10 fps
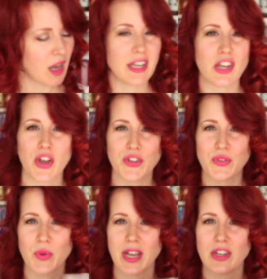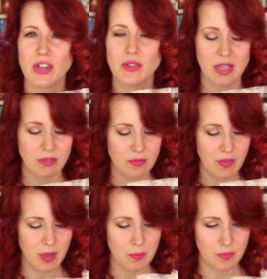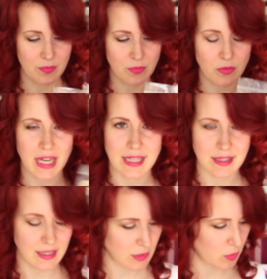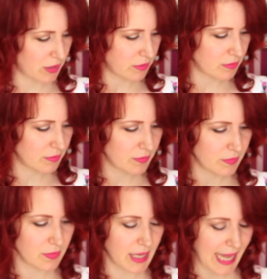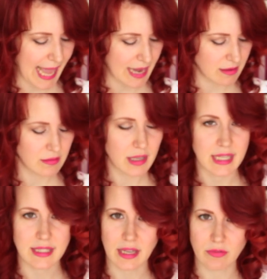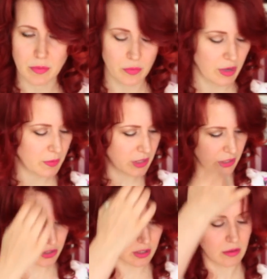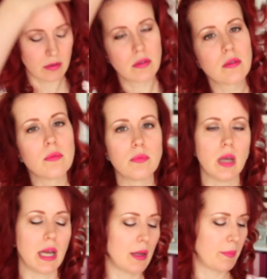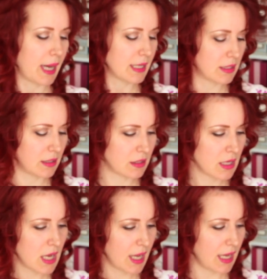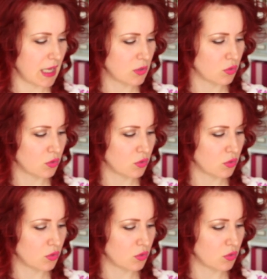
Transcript: know they've released this one again as a reproduction pattern. It's